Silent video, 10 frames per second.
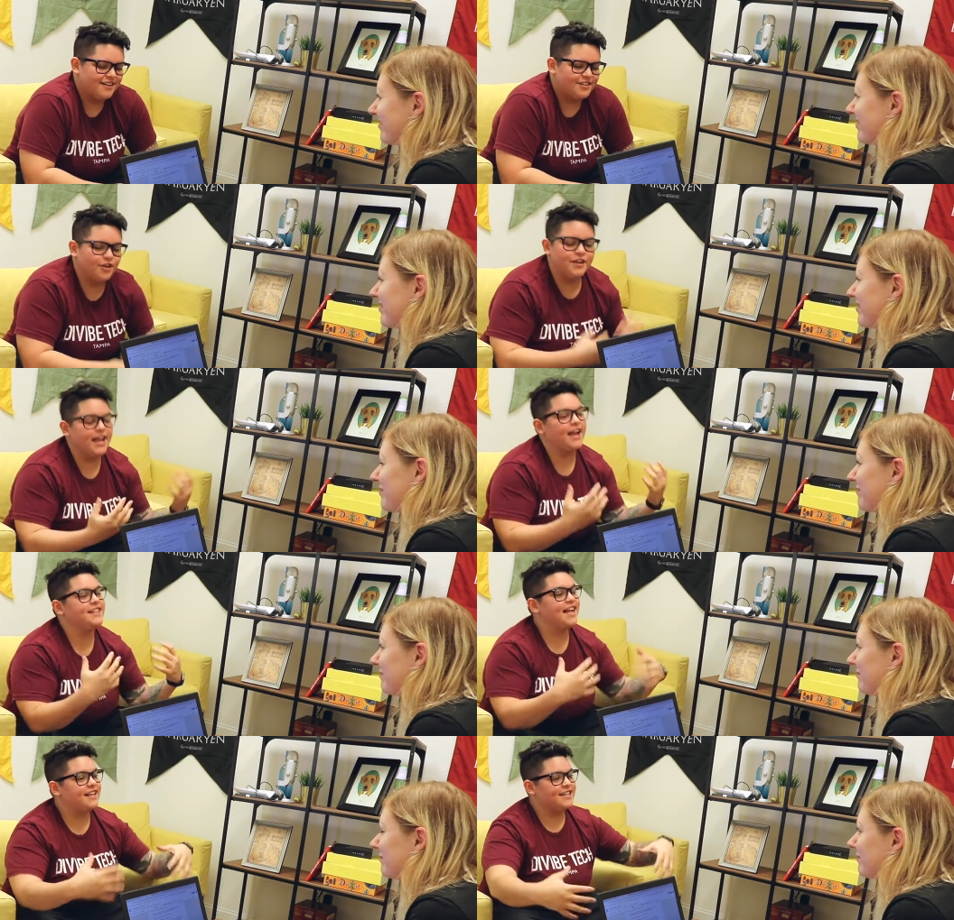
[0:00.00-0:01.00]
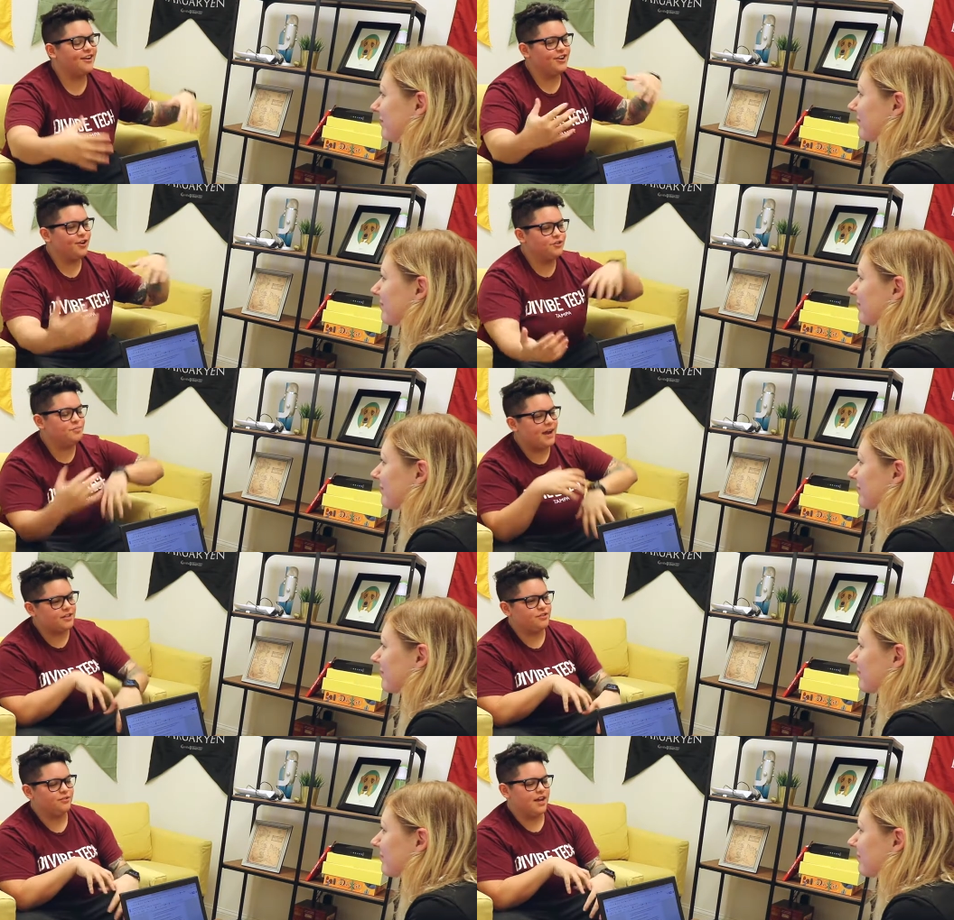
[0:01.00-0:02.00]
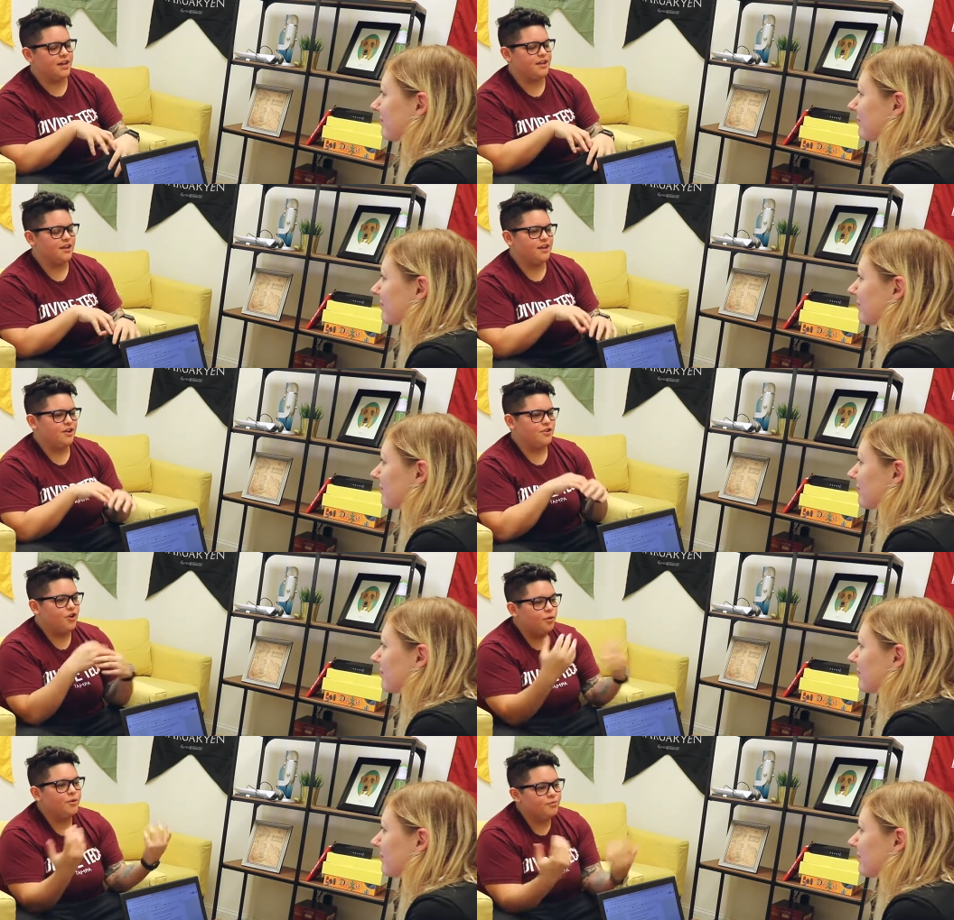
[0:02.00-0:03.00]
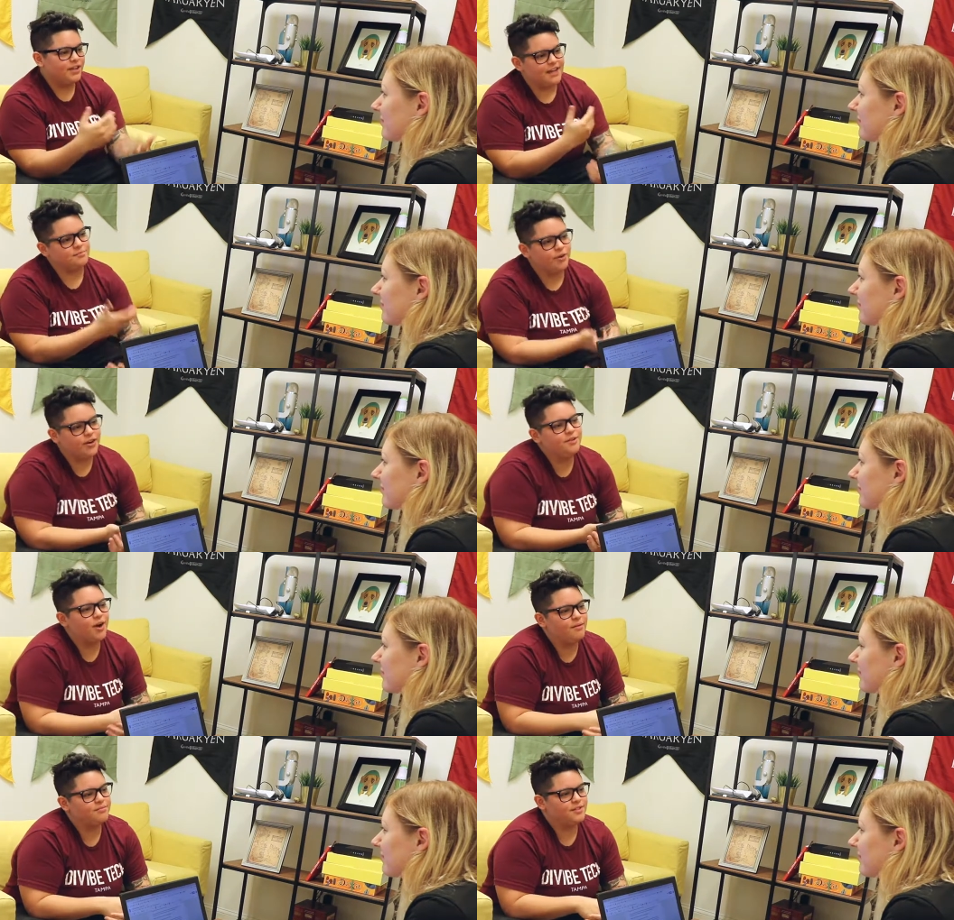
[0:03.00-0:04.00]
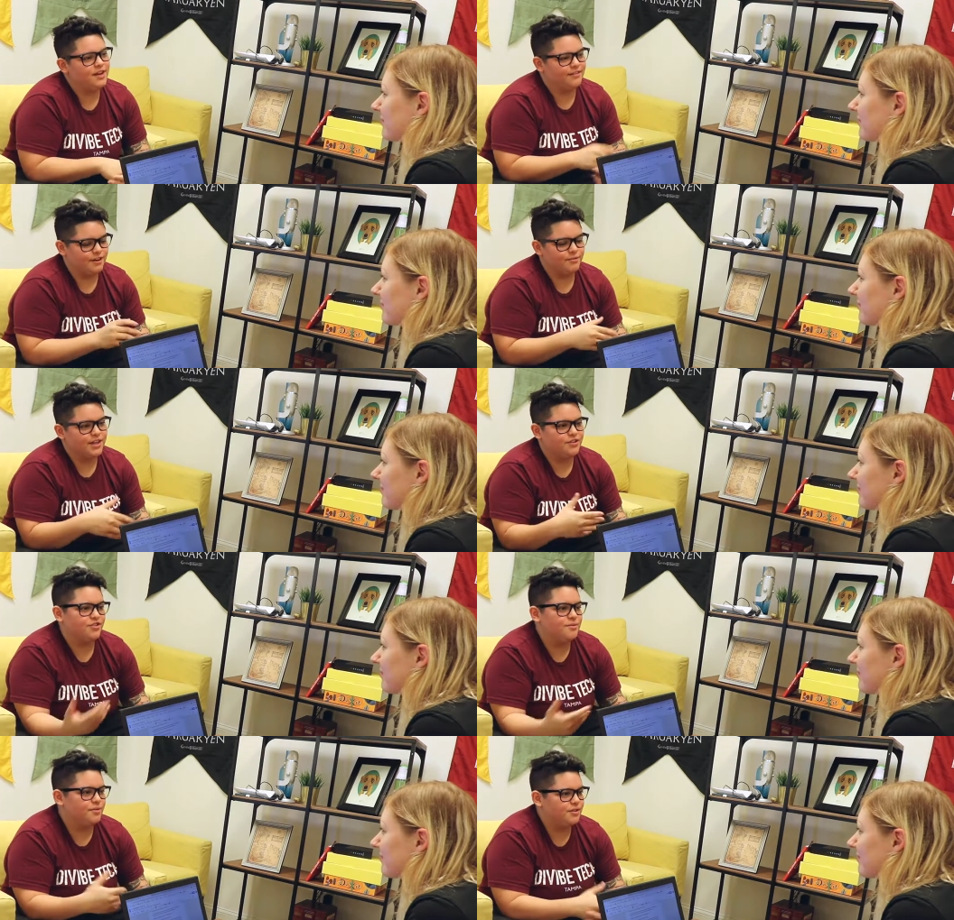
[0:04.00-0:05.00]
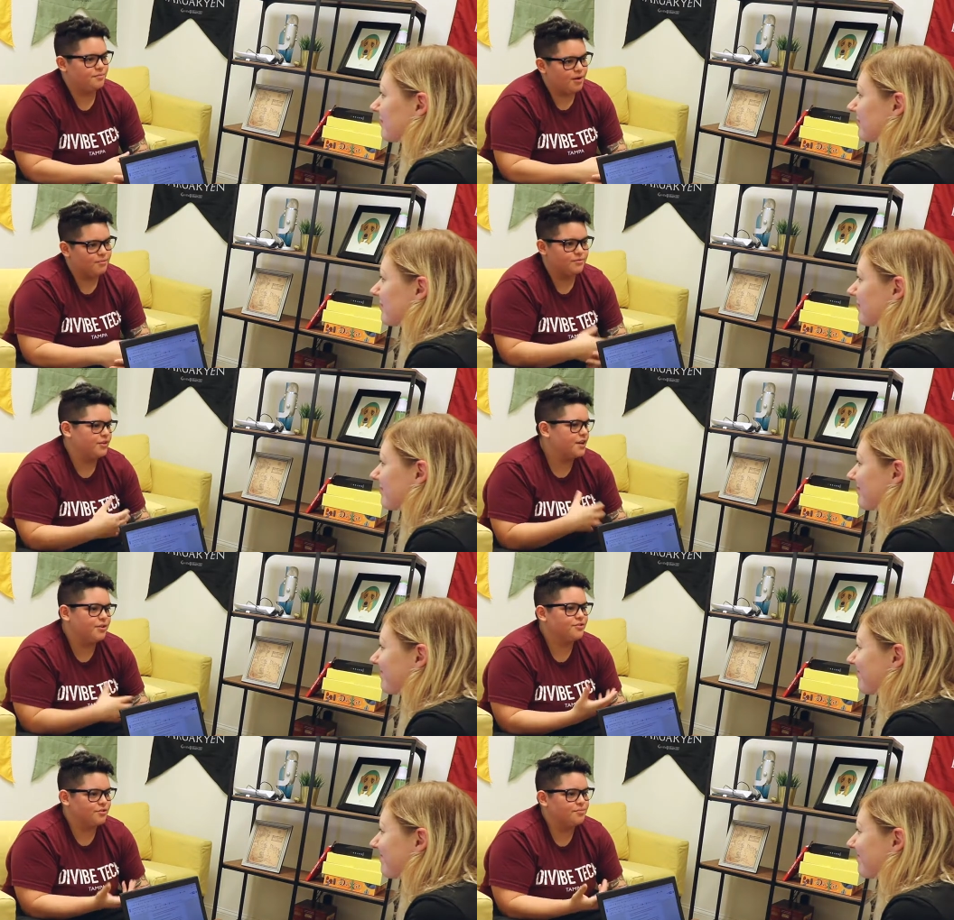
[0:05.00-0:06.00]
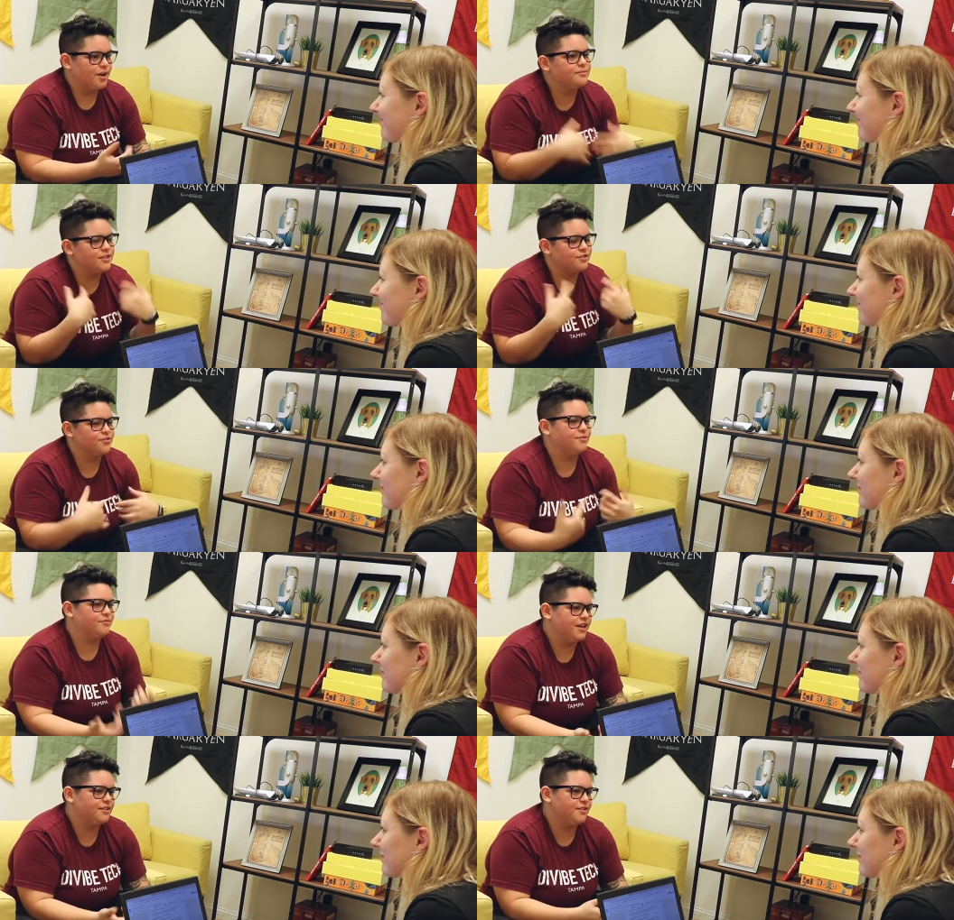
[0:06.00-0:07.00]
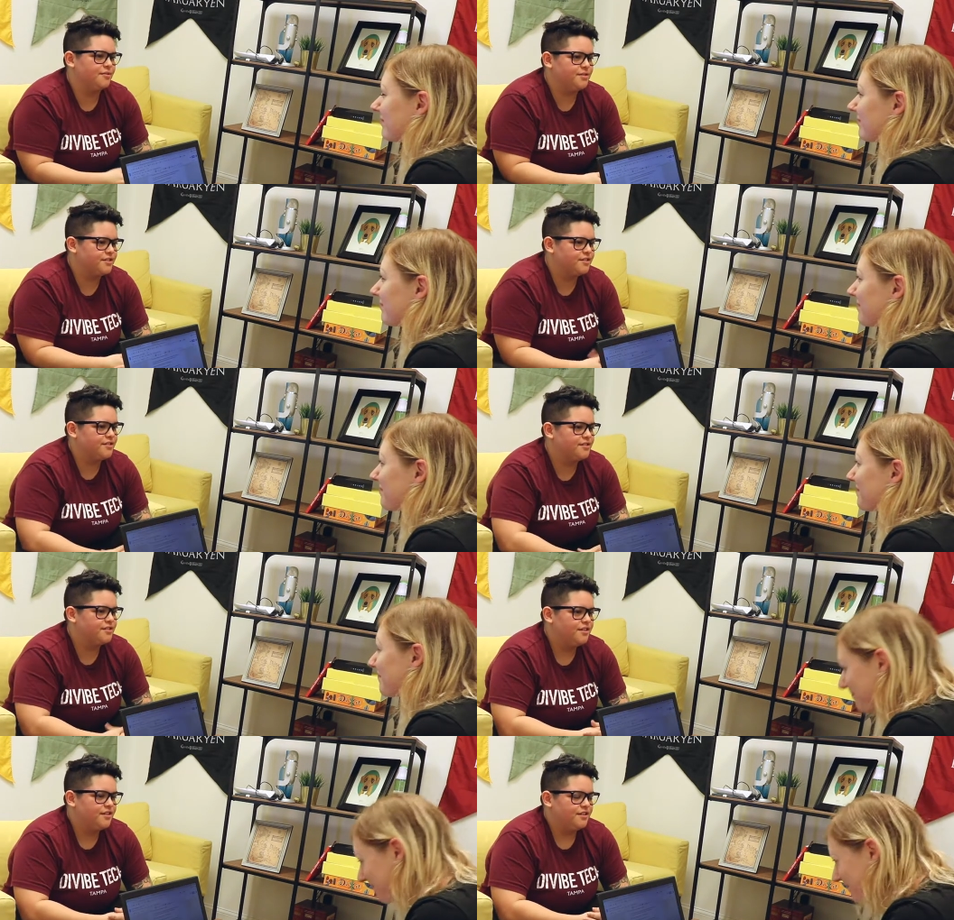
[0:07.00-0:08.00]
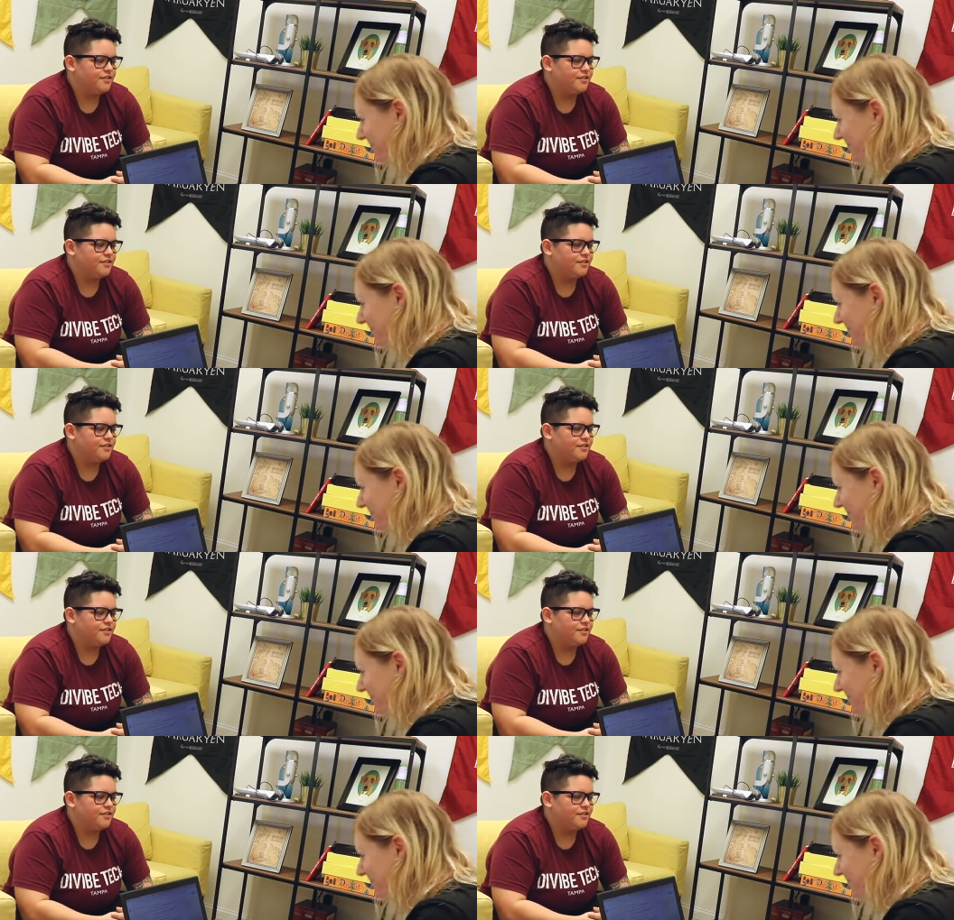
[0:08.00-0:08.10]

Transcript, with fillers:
Speaker 1: So yeah, and that's how it goes back to like no one really has marketing problems. They have like relationship building problems or like personal problems that just reflect in their business. Mm.